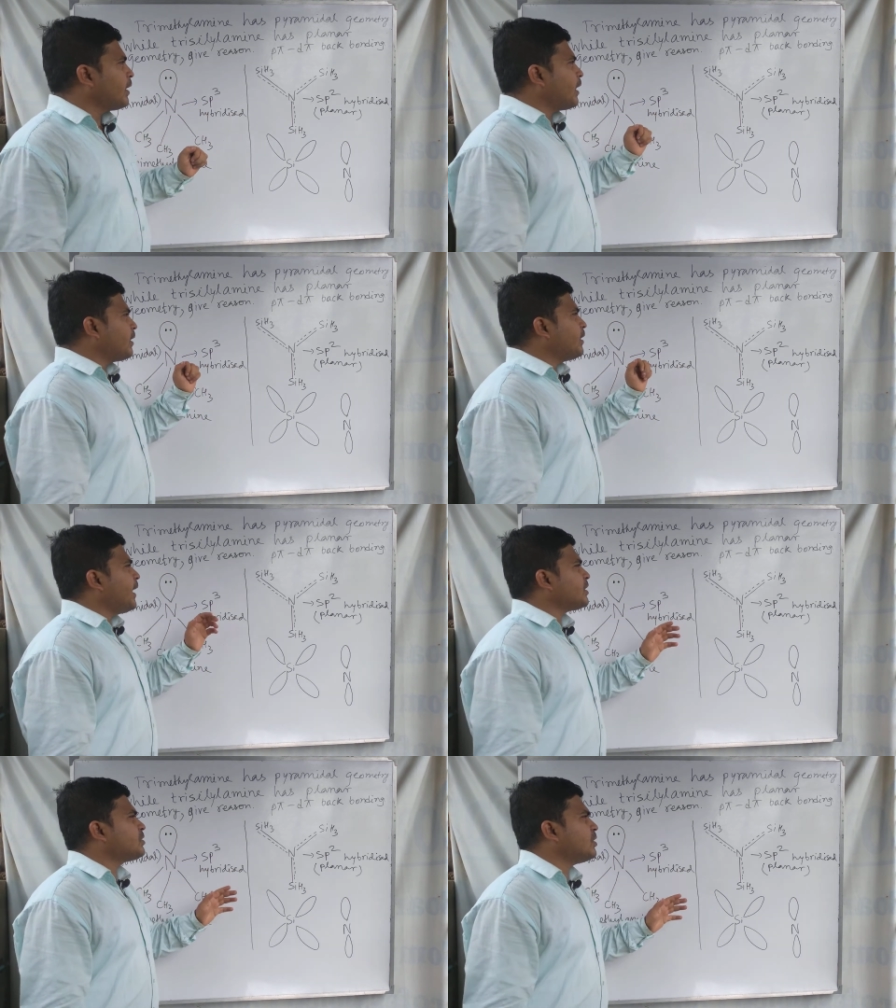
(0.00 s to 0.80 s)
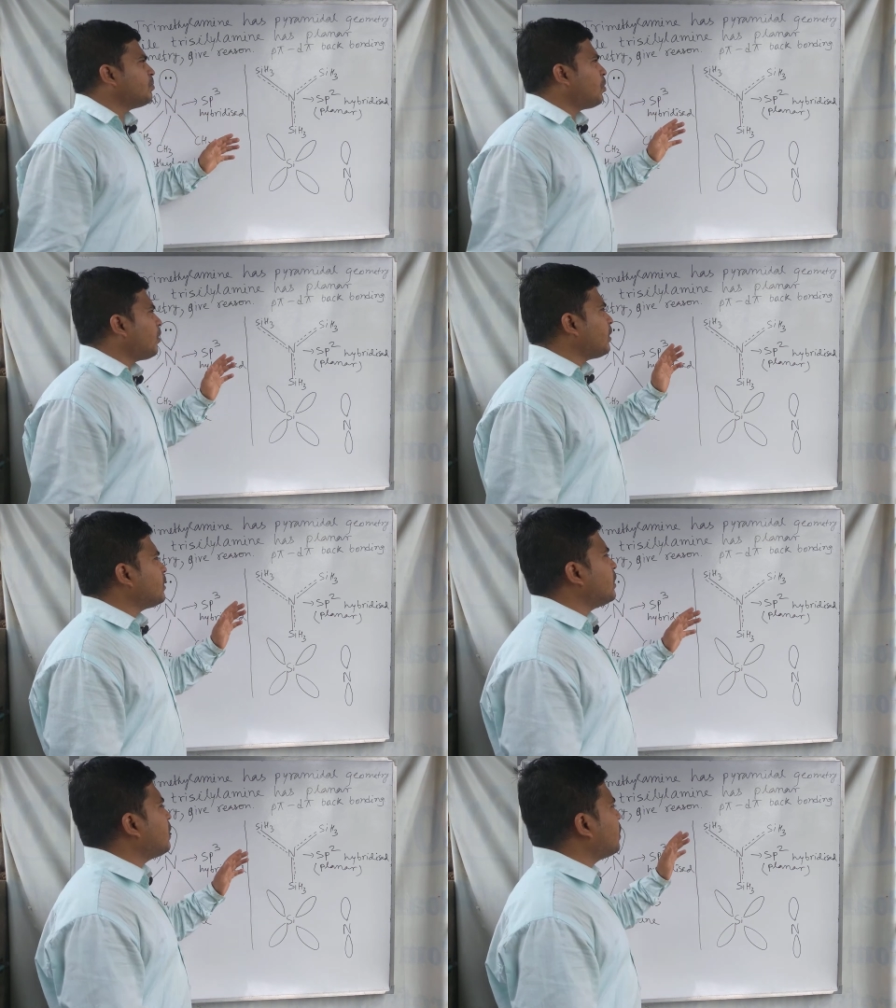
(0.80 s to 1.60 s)
The next important
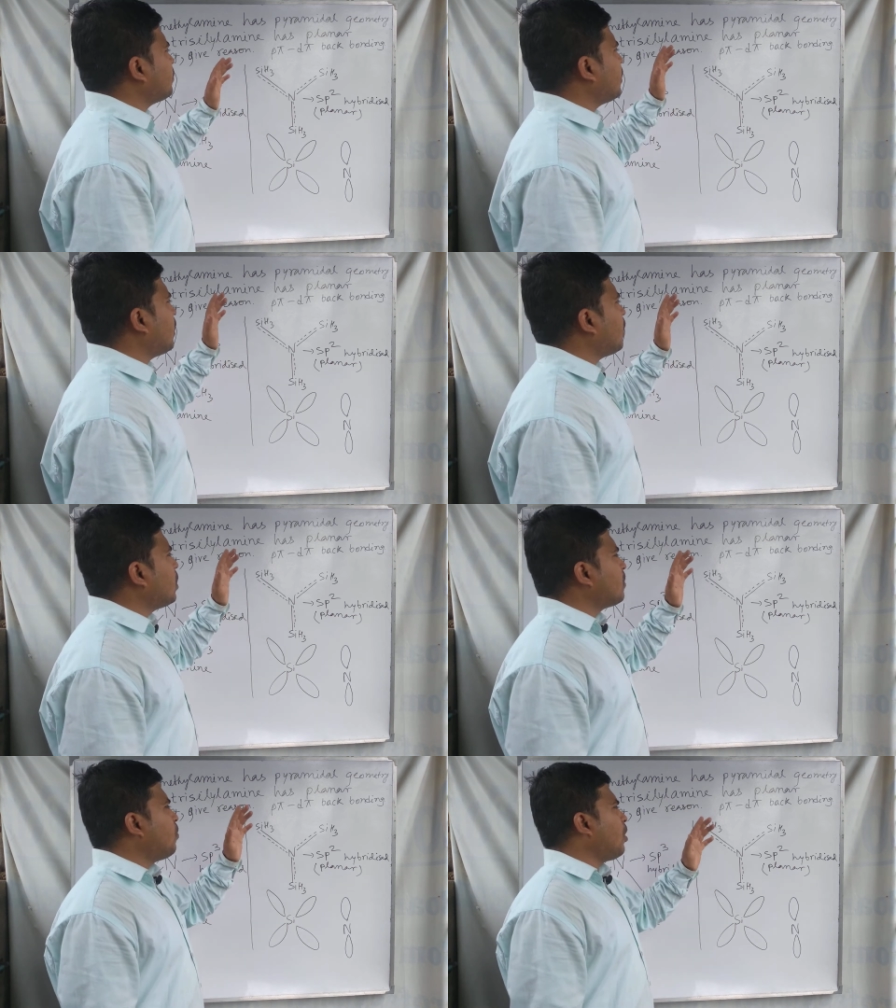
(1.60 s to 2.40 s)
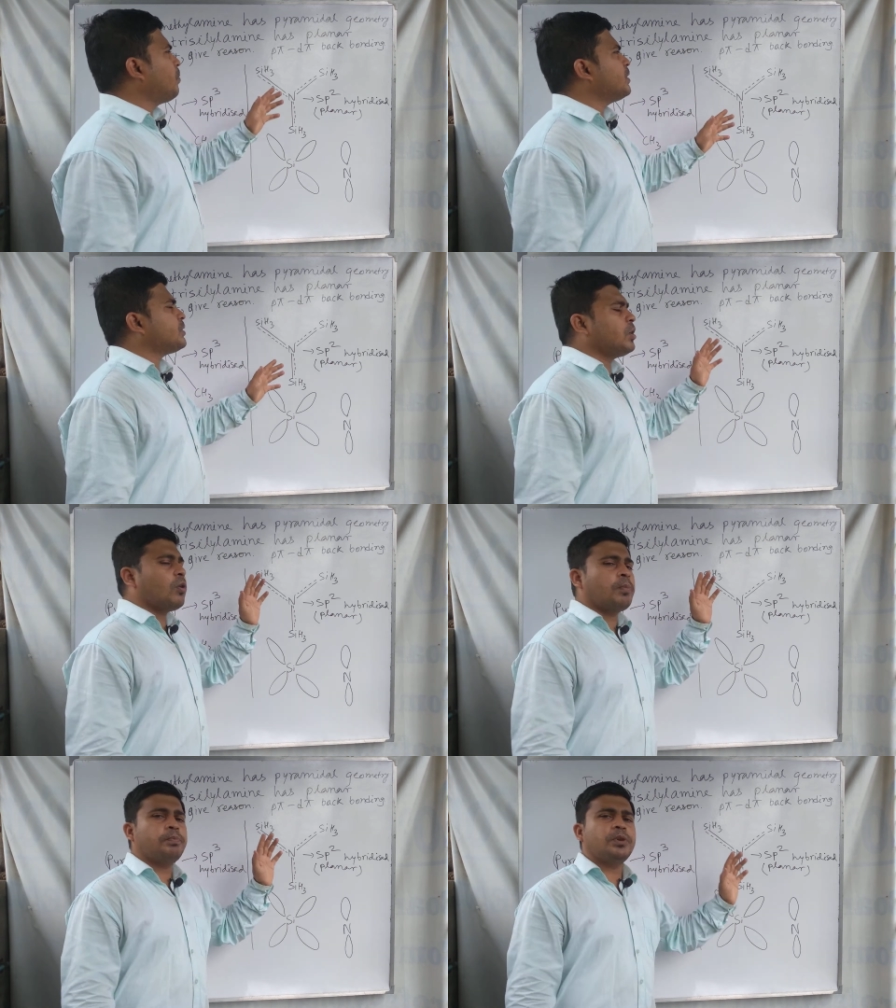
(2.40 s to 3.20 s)
thing is the formation
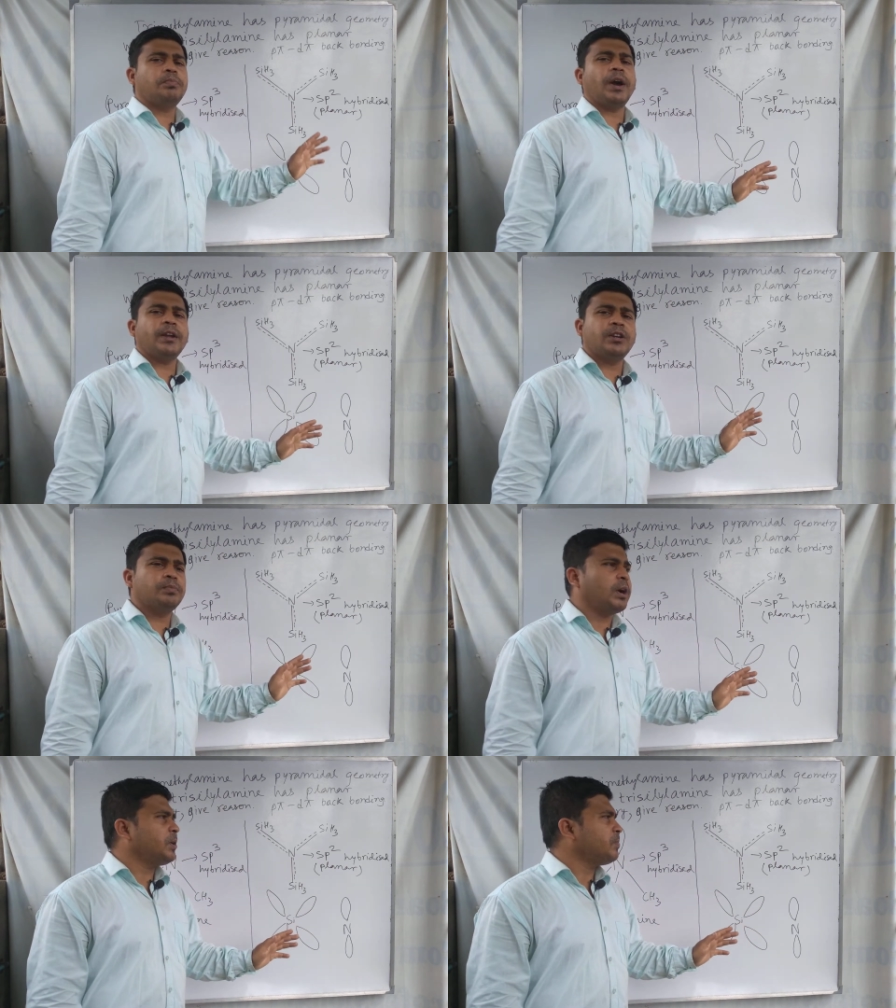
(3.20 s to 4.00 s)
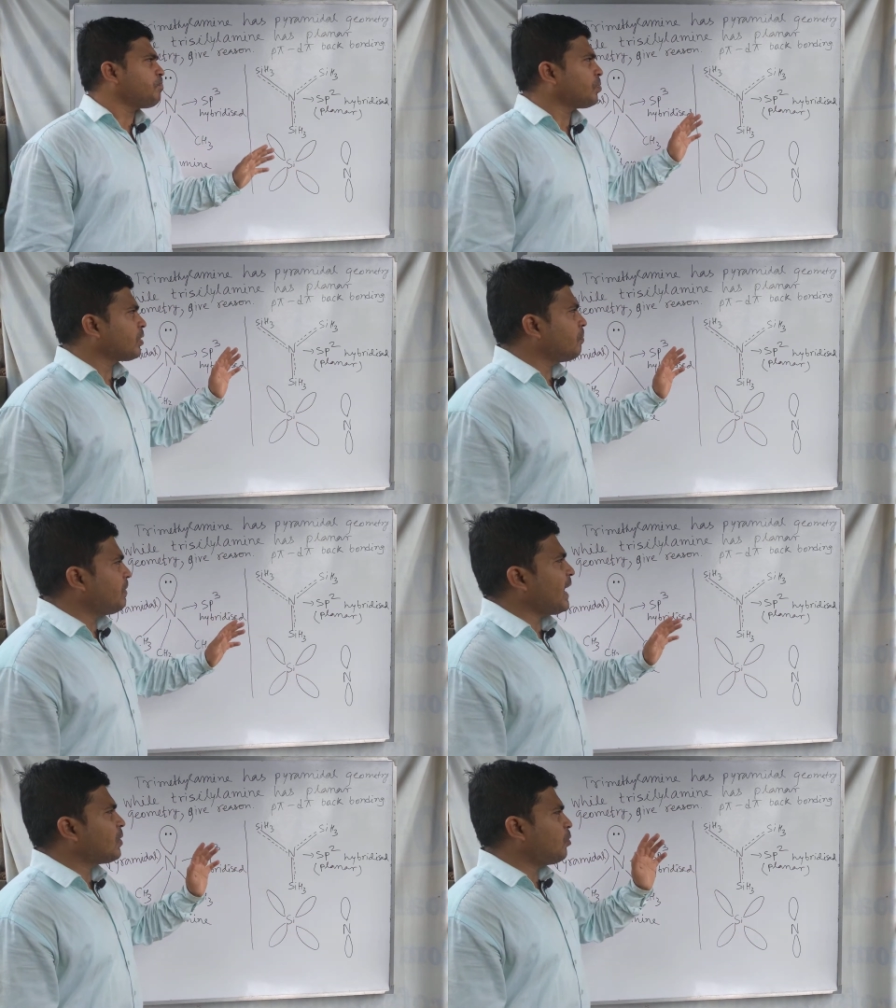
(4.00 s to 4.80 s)
of pp
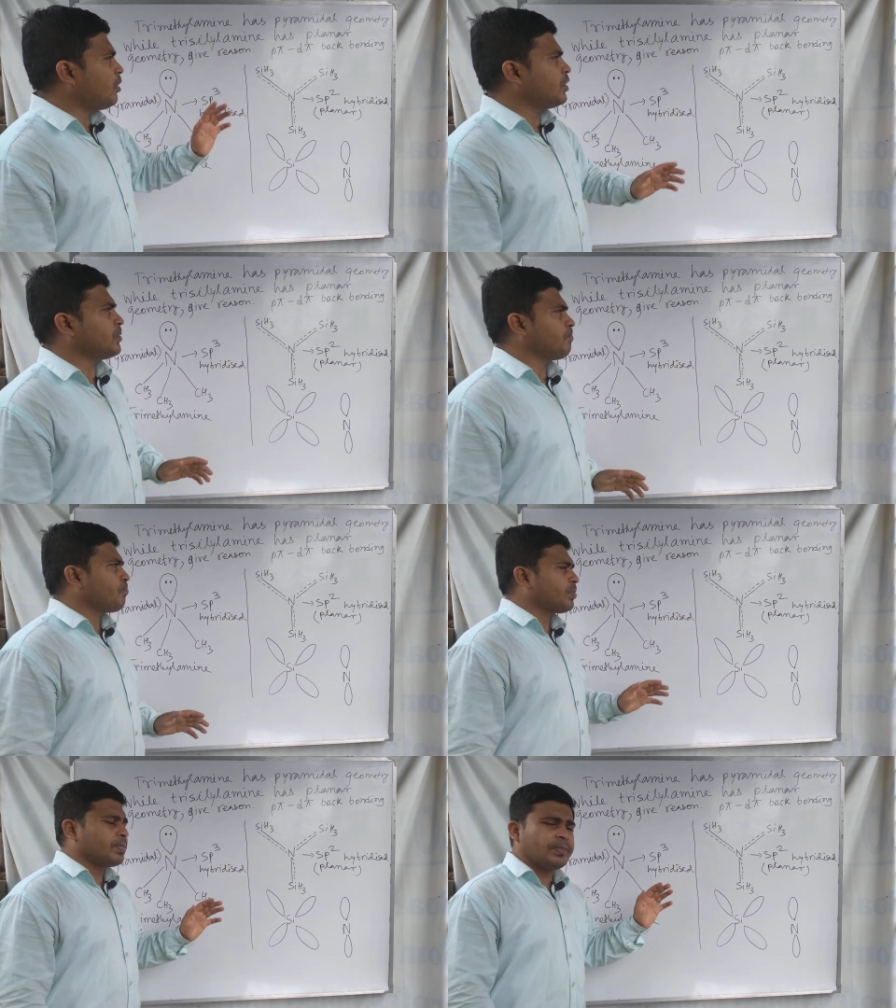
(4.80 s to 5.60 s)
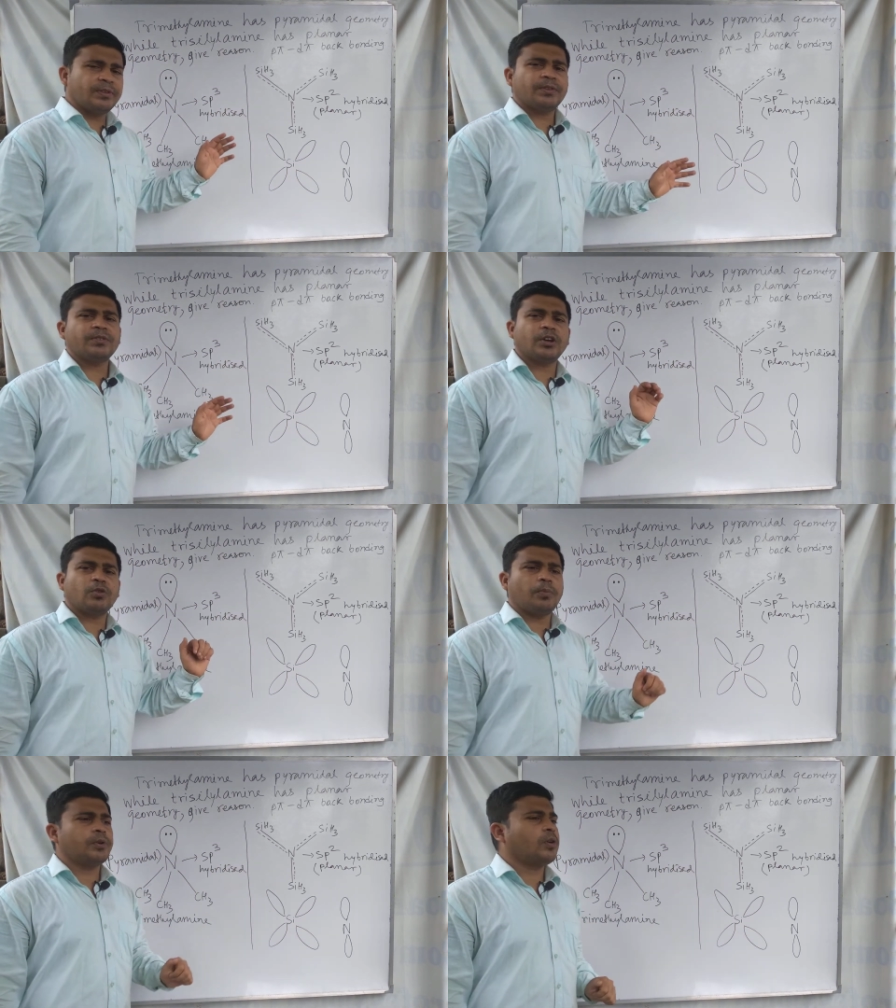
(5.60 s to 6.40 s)
back bonding. This is the
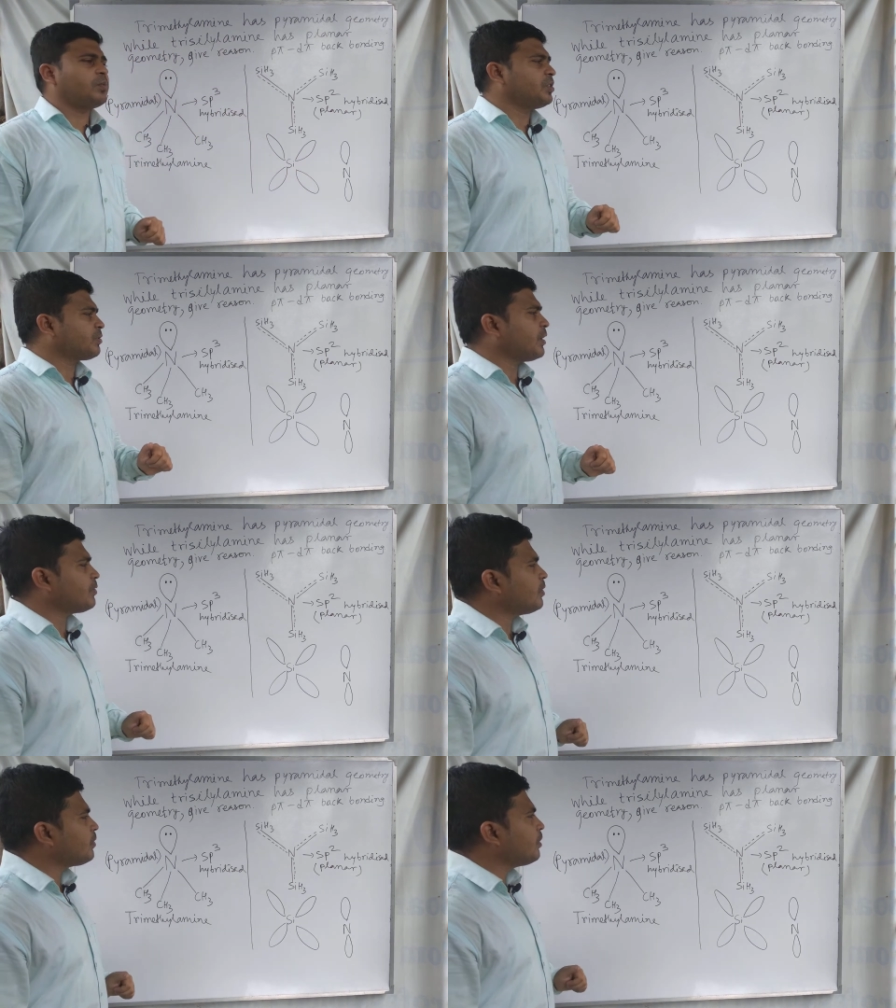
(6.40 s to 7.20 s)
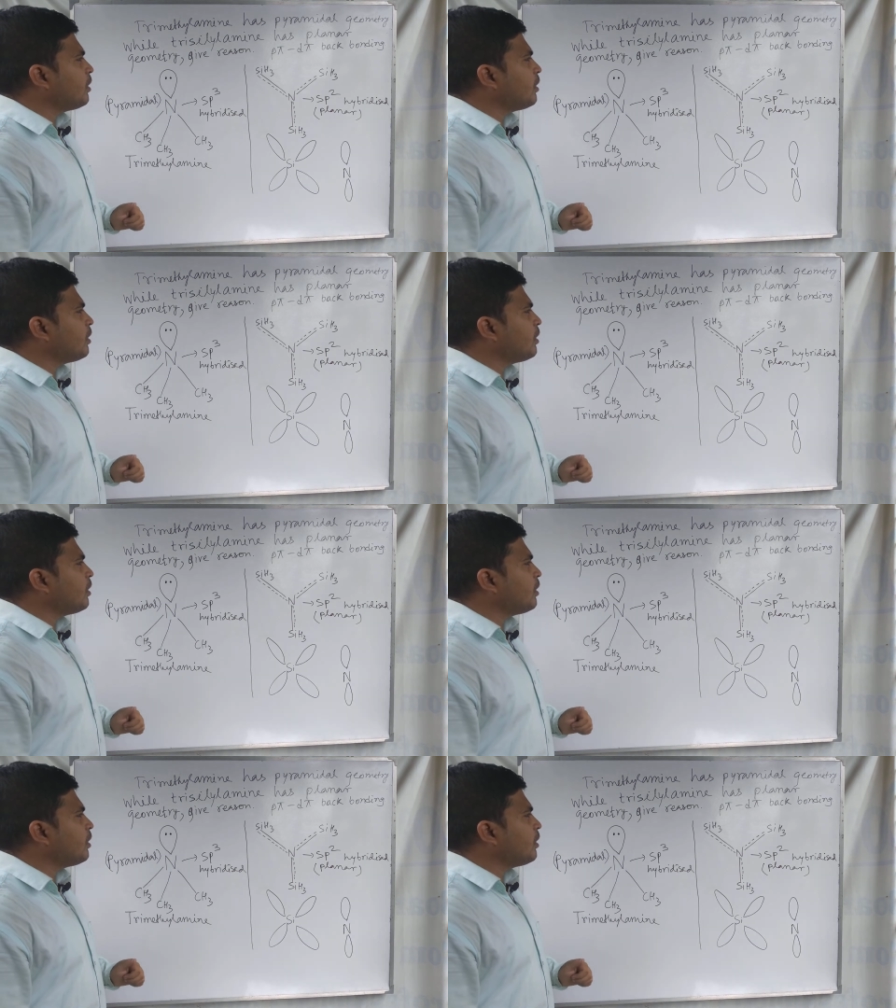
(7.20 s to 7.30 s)
topic of discussions.